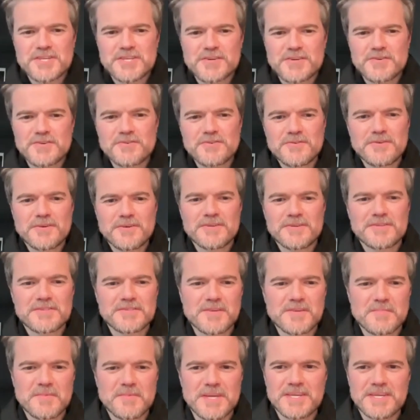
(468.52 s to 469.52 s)
going to show
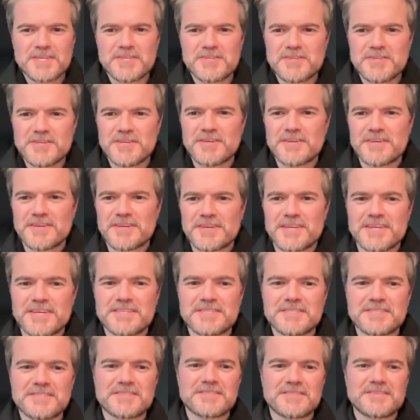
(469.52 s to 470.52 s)
some age here, I
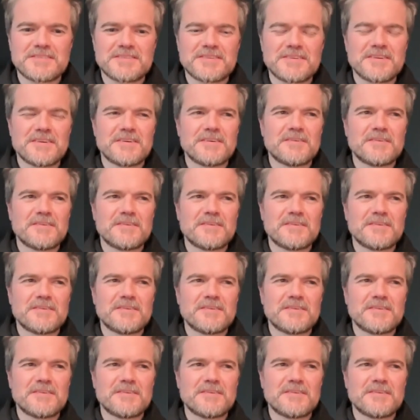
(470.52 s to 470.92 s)
guess.